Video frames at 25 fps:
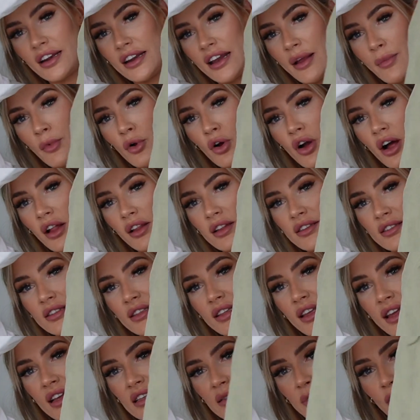gonna need more colors
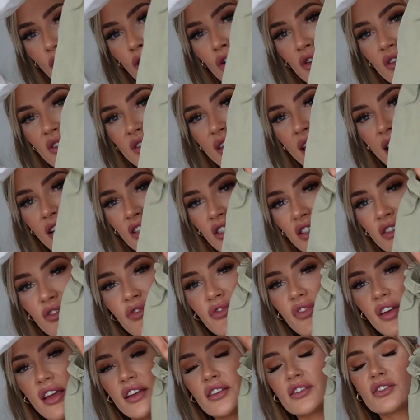in these because they
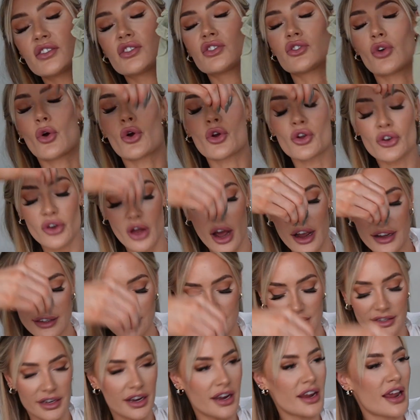just fit so
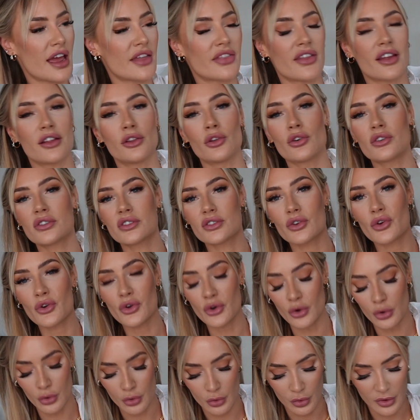nicely and they look so
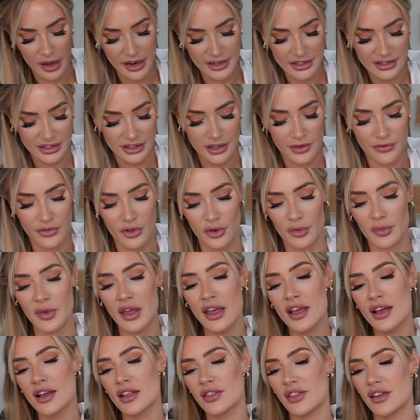cool. I just love them.
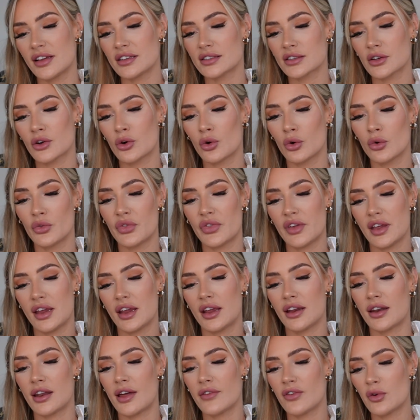These are called
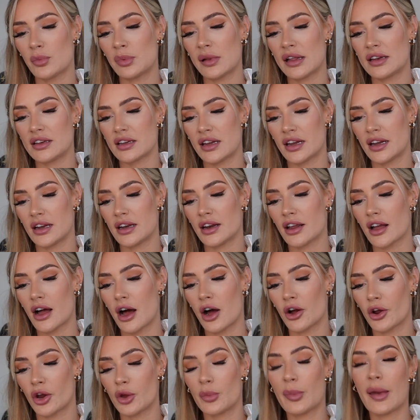the Never Blend In
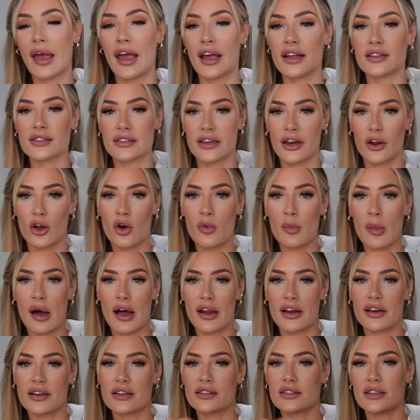cargo pants, and I got
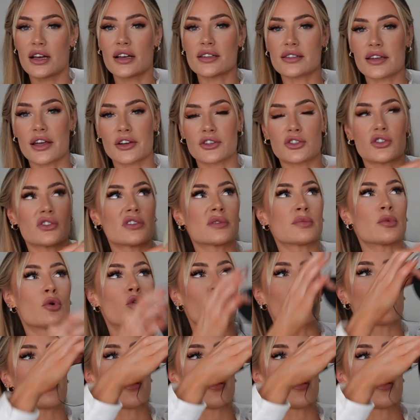mine in a size extra small,